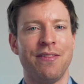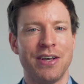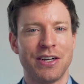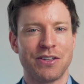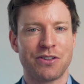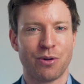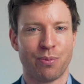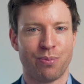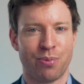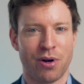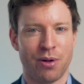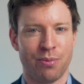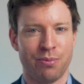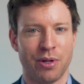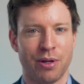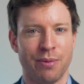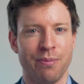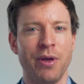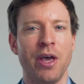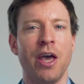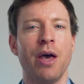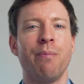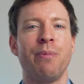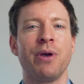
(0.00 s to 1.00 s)
and that's a
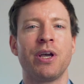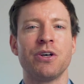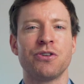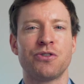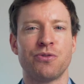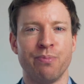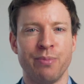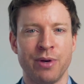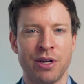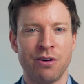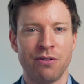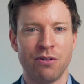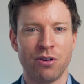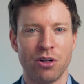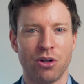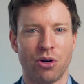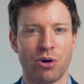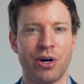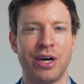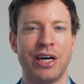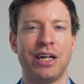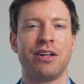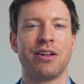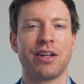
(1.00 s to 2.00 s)
problem because
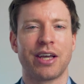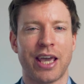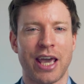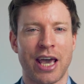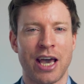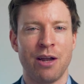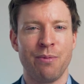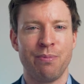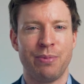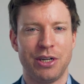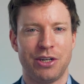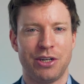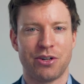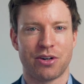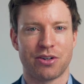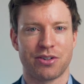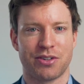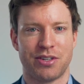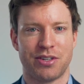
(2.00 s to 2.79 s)
mineral oil can be